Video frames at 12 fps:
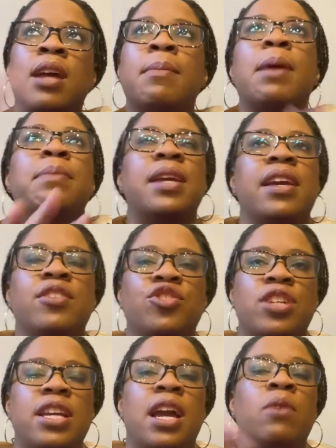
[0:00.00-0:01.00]
Not my
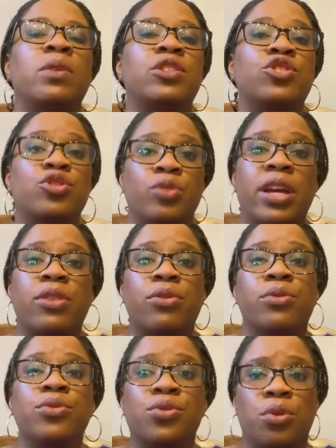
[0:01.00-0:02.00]
PhD. I went straight
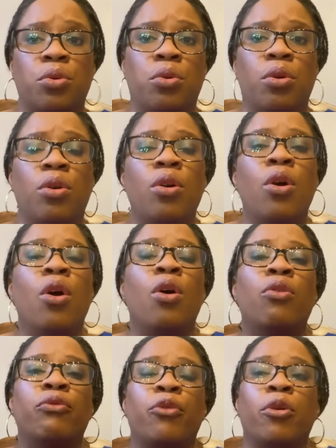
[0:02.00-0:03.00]
through school
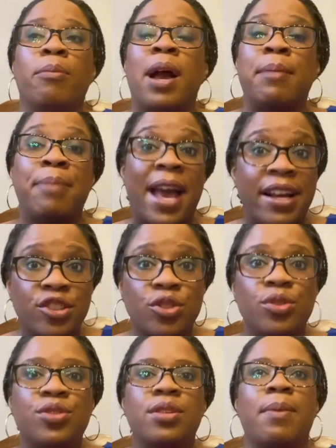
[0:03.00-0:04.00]
for my
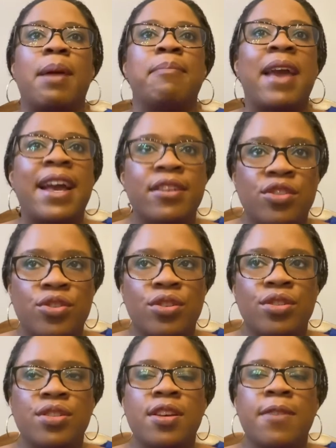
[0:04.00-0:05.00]
bachelor's and my master's.